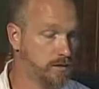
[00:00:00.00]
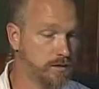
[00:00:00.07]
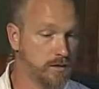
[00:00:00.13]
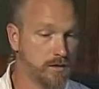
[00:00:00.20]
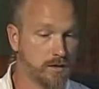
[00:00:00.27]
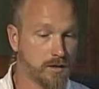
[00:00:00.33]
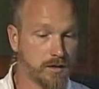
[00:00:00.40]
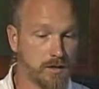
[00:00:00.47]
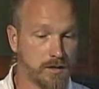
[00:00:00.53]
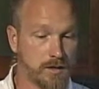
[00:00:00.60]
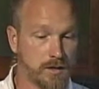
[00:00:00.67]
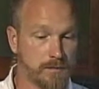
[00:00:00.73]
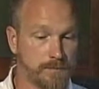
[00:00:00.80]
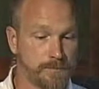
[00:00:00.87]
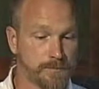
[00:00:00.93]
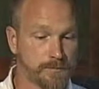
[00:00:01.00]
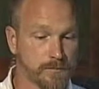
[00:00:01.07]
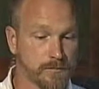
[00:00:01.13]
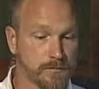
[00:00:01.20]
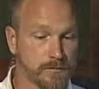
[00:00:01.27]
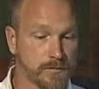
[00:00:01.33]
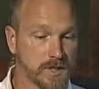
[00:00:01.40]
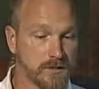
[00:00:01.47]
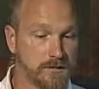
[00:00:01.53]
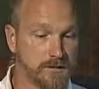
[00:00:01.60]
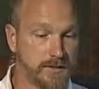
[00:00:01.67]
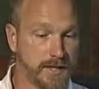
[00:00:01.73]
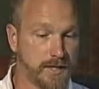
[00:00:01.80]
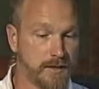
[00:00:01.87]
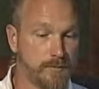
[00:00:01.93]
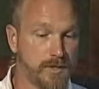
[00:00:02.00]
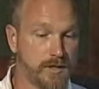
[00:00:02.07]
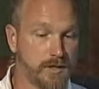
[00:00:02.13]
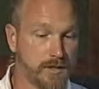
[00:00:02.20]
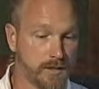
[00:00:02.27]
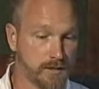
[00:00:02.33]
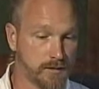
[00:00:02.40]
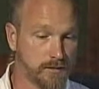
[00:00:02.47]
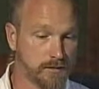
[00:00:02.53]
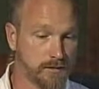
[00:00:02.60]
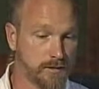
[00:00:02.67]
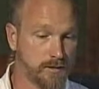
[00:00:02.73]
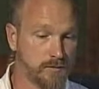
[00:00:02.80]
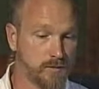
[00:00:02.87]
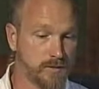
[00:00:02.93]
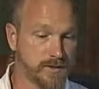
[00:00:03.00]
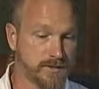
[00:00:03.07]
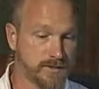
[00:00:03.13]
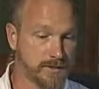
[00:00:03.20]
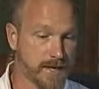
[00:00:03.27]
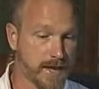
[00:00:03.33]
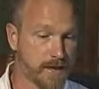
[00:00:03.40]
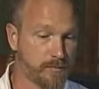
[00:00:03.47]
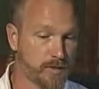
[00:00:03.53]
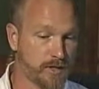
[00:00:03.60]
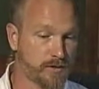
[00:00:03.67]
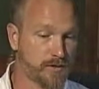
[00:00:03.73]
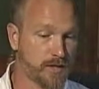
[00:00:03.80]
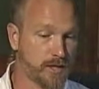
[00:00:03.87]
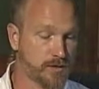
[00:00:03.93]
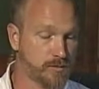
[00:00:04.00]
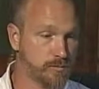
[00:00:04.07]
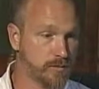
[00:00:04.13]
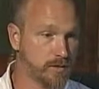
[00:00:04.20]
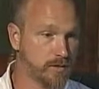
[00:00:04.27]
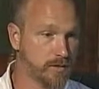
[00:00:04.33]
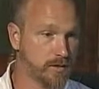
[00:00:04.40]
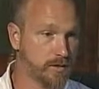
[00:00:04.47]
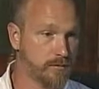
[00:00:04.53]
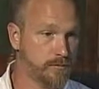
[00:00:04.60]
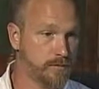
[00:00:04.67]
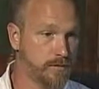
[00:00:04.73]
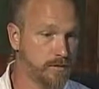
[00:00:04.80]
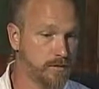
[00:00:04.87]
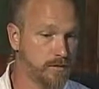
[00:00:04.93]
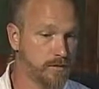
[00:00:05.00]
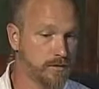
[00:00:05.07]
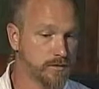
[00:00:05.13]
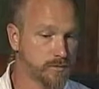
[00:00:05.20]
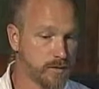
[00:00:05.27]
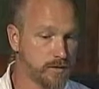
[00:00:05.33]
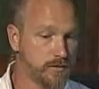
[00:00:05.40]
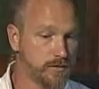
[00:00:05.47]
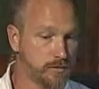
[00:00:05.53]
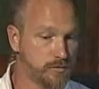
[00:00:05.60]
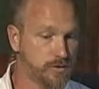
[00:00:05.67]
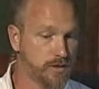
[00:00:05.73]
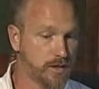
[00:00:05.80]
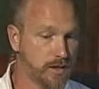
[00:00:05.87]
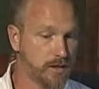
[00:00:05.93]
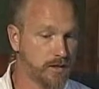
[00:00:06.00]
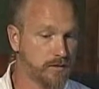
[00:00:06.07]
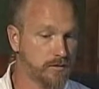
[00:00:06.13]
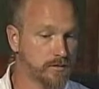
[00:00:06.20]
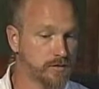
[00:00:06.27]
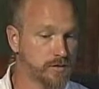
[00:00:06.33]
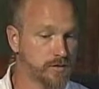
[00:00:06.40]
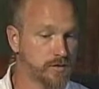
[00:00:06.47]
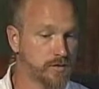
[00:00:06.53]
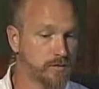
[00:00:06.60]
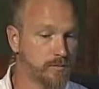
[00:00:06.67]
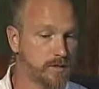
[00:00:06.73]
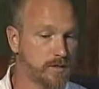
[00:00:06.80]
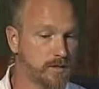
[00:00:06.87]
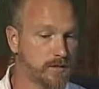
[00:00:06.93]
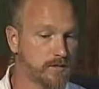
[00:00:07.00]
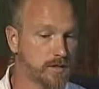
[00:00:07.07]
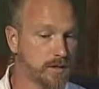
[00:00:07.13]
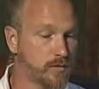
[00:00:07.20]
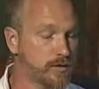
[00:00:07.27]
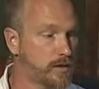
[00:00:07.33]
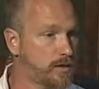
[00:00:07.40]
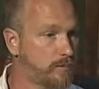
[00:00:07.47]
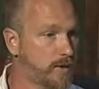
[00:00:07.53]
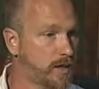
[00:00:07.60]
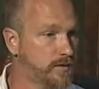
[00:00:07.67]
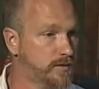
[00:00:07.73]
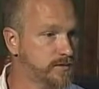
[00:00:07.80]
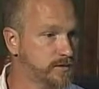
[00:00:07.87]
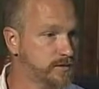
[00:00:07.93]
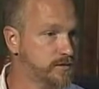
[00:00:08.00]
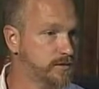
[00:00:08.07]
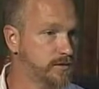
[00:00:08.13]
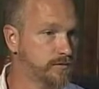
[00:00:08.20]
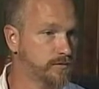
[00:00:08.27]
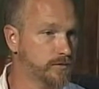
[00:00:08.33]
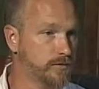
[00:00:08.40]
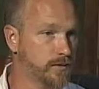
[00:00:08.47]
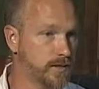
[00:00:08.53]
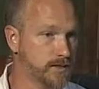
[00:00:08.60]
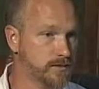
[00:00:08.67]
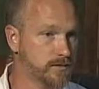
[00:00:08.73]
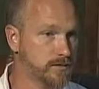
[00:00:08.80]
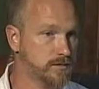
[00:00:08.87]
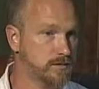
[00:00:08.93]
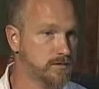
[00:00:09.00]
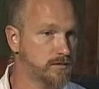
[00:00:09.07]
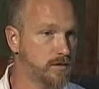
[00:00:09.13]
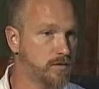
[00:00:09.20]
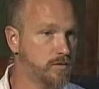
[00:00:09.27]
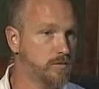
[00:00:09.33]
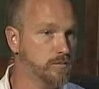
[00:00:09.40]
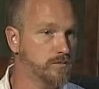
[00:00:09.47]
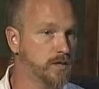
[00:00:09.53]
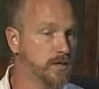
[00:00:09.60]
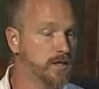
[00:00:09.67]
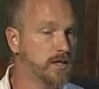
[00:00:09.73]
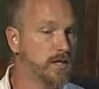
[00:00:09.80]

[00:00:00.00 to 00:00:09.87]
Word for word: Mm -hmm. um, Debbie Henley with SNAP Education Program is part of the UGA. She's going to be talking about the six different lessons on